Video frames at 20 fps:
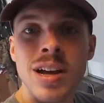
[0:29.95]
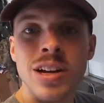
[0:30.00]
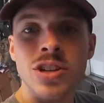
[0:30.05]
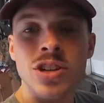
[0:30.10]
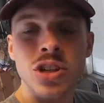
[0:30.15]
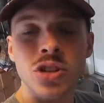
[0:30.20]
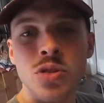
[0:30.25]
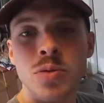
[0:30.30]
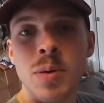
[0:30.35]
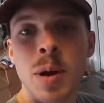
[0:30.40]

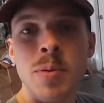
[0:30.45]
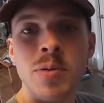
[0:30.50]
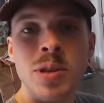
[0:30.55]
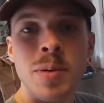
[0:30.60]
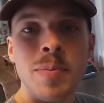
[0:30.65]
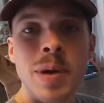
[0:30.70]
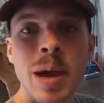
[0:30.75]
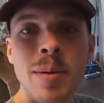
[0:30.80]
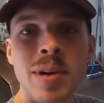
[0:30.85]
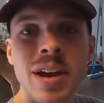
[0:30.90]
Just remember the
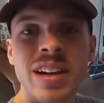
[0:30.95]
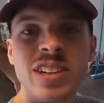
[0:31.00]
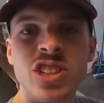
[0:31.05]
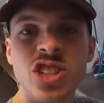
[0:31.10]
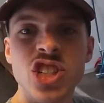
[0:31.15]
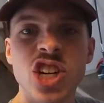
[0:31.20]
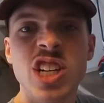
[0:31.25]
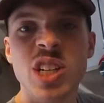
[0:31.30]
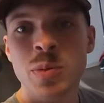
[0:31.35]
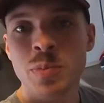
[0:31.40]
baby has
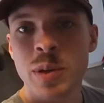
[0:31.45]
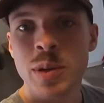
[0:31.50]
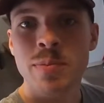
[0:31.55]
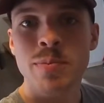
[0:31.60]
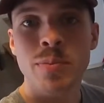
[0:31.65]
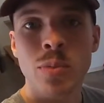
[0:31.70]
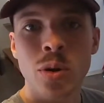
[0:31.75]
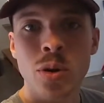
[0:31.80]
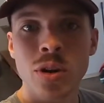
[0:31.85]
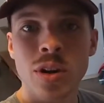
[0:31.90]
just
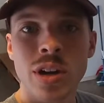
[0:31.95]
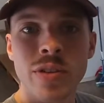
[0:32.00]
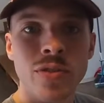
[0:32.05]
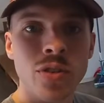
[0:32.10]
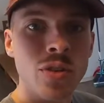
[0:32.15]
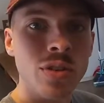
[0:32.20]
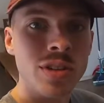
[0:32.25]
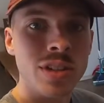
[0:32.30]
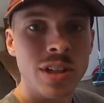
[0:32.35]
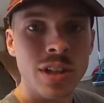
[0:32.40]
been born. If
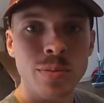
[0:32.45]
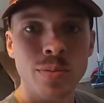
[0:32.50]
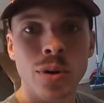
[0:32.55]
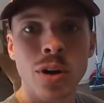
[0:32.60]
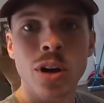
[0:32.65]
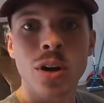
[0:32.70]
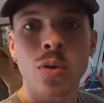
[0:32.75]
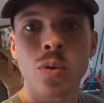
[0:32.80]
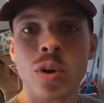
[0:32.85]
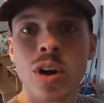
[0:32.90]
you'd seen
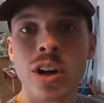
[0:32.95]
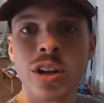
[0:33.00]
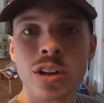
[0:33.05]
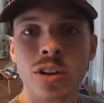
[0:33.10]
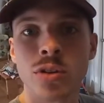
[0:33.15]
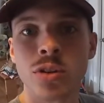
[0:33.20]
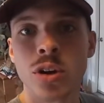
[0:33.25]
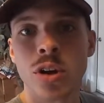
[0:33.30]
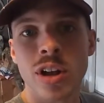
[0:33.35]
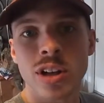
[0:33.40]
part 1,
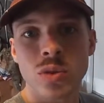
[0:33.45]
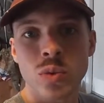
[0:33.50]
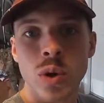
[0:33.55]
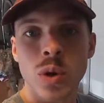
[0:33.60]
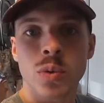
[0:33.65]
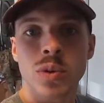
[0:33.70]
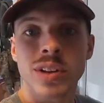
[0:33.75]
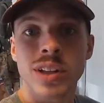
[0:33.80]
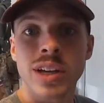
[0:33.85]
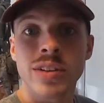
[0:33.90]
you'll know that's
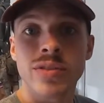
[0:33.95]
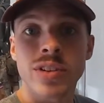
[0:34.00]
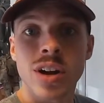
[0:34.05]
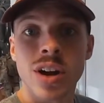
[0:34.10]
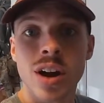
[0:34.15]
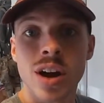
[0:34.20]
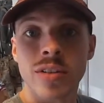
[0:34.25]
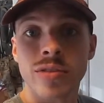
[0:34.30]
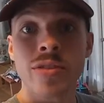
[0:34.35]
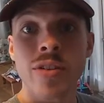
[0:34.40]
where we're leaving
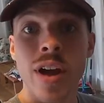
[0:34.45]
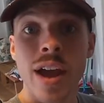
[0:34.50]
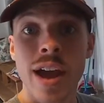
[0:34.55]
off.